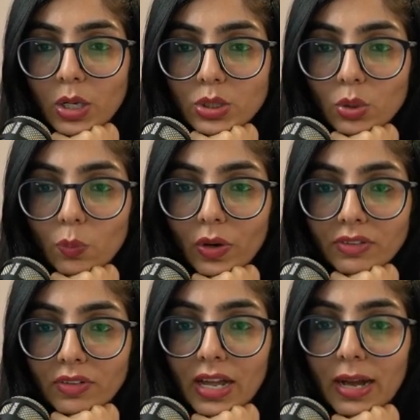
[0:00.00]
So
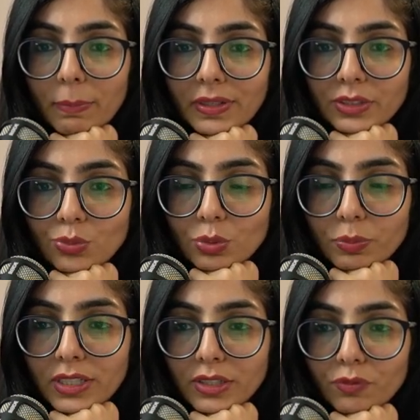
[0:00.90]
what will happen? It would
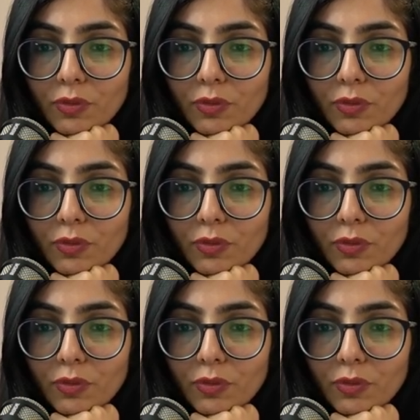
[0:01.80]
be